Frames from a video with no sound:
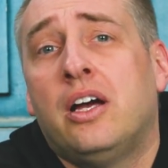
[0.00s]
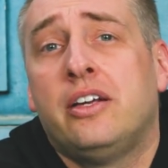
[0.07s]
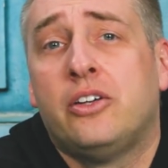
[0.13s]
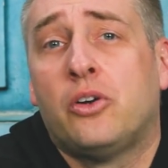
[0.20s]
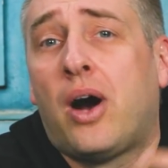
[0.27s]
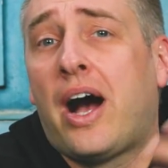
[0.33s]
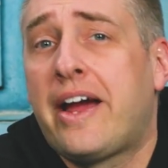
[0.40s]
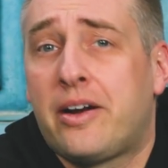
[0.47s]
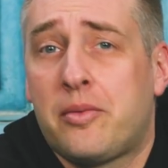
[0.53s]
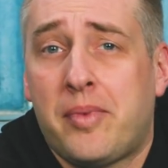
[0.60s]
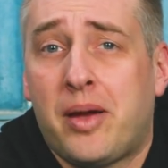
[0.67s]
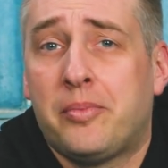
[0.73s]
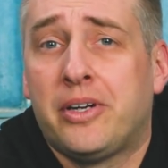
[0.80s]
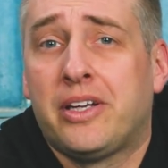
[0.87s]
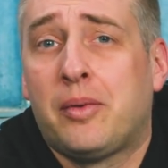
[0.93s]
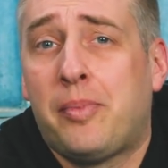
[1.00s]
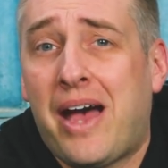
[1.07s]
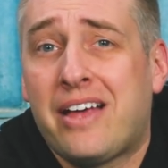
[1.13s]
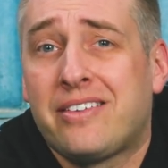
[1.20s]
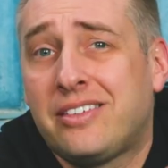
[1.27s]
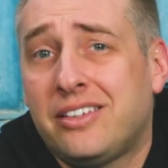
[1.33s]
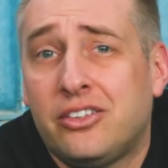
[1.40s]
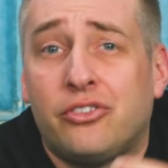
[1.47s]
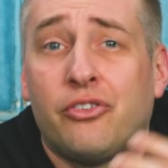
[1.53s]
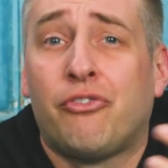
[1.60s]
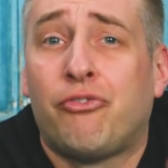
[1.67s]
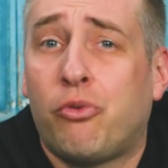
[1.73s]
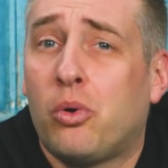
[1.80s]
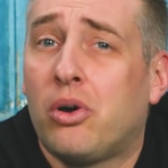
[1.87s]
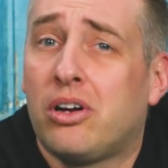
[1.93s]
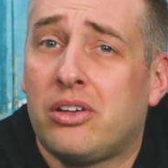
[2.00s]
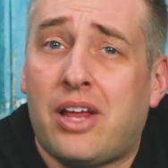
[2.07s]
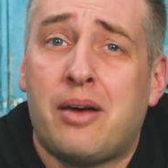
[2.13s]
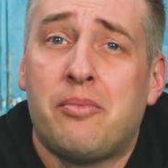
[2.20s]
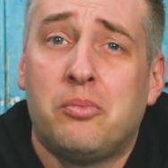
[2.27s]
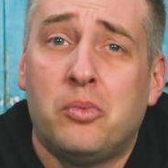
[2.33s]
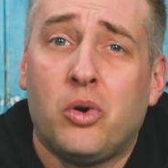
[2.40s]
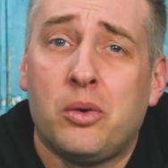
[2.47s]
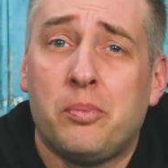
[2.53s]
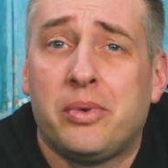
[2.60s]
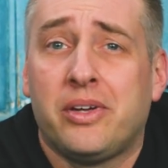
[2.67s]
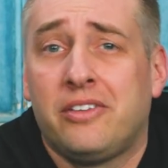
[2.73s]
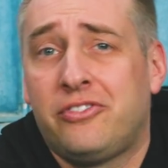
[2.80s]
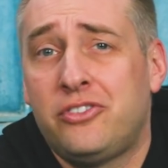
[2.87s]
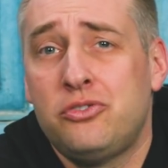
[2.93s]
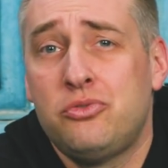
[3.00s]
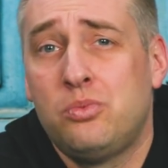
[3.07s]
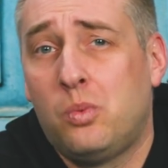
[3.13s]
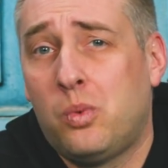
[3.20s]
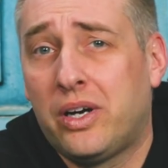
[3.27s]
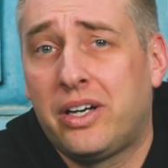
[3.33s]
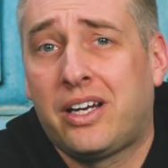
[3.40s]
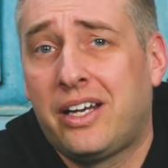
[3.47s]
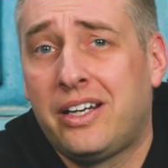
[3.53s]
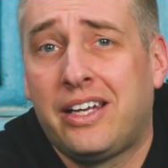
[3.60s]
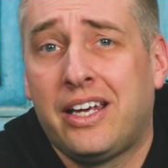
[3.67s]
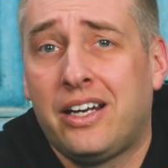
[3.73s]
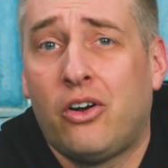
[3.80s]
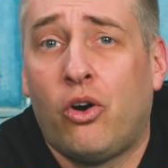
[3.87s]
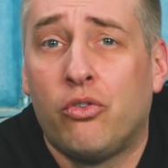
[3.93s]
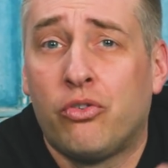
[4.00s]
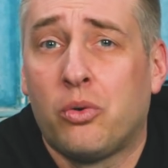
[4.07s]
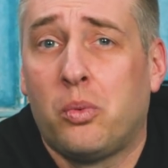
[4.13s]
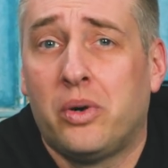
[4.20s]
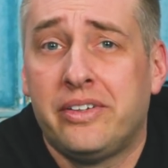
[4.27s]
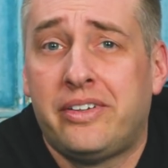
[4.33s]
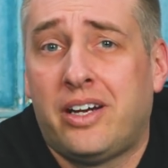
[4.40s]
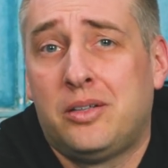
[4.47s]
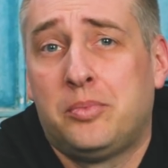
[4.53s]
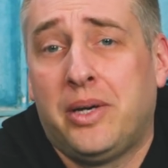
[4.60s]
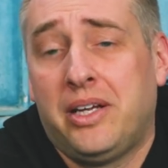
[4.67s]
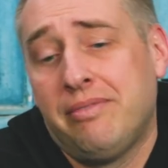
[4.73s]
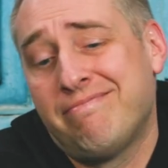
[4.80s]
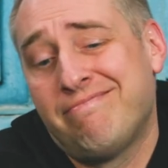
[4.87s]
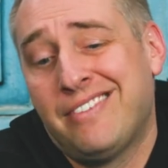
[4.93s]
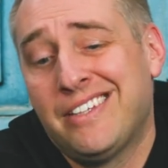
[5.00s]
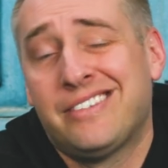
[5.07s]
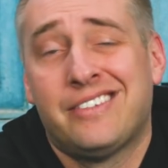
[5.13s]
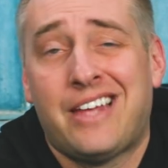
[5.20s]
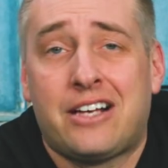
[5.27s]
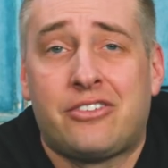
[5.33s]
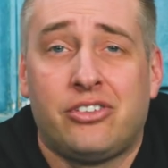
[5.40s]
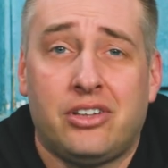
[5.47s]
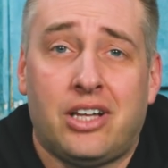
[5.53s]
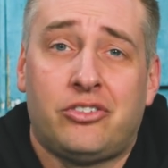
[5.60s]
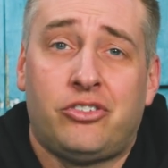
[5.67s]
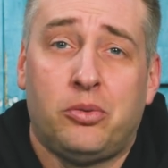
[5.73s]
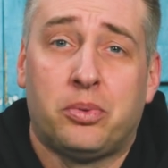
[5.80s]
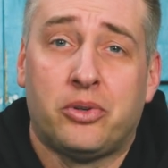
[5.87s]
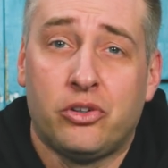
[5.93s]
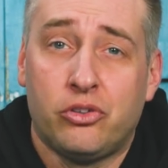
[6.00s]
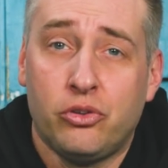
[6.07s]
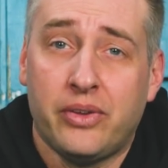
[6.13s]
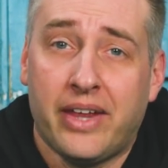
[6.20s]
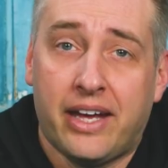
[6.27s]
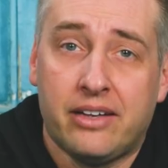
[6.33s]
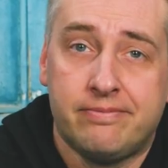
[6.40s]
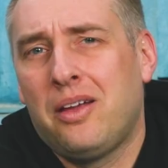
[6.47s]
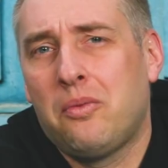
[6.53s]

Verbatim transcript: you know higher memory capacities for a lot more but if you want to kind of get over one terabyte this is actually a lot cheaper to do that